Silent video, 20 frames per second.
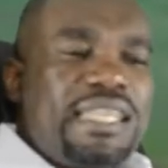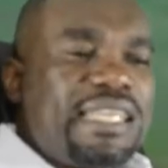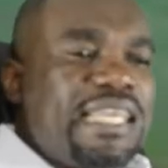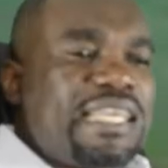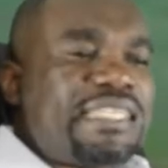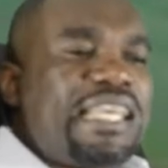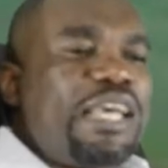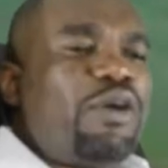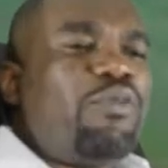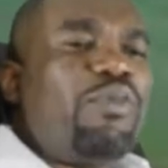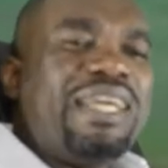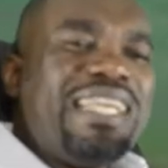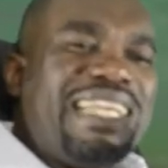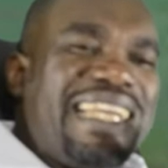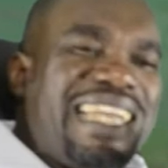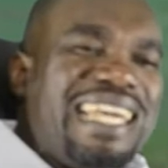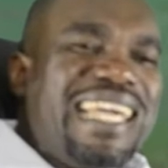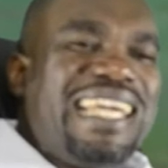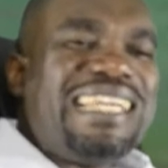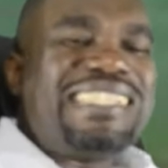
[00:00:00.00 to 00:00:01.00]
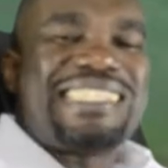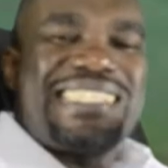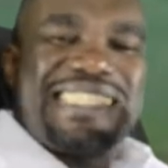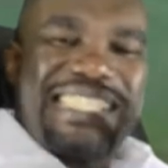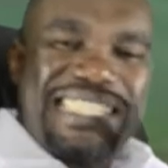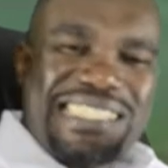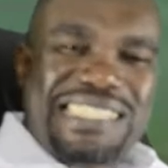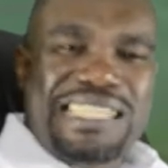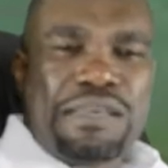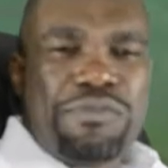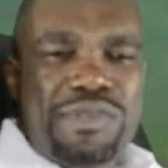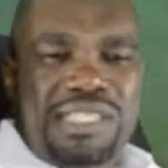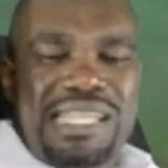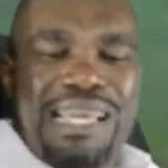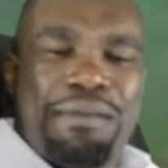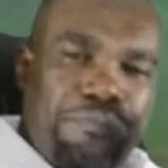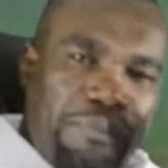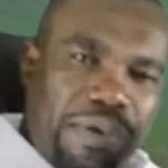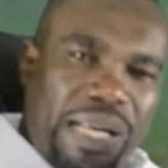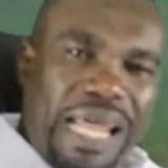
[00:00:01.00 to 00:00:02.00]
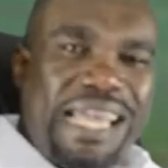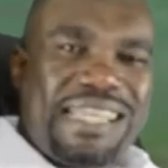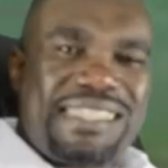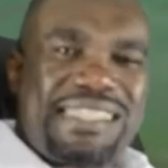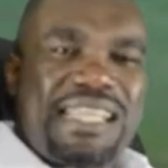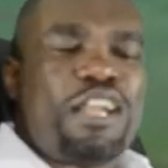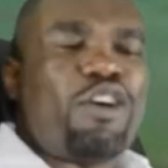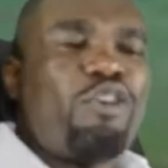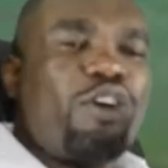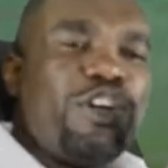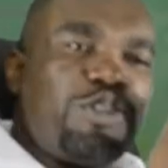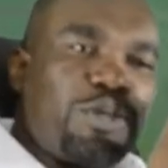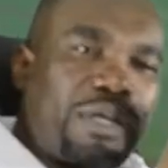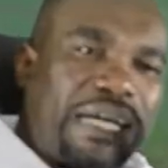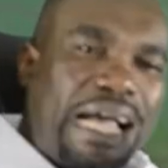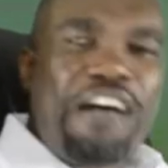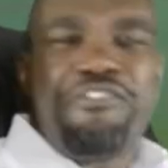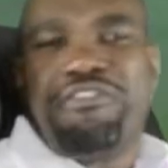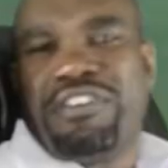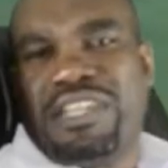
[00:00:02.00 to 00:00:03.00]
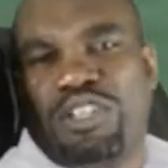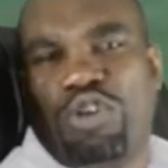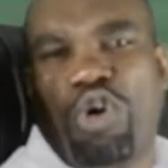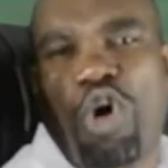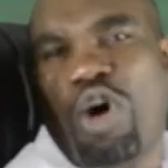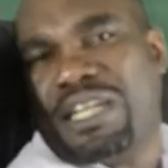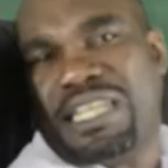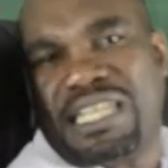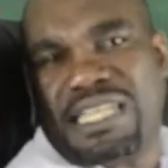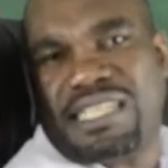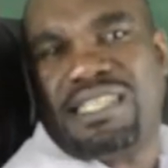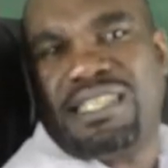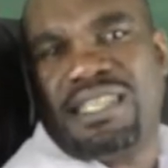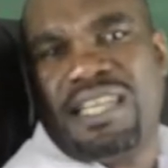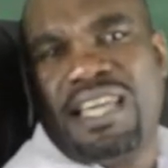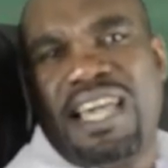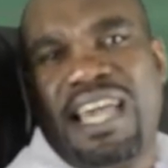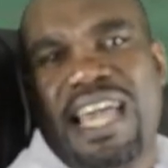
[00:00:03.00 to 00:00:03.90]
They're saying we need systems in place that are going to govern conduct.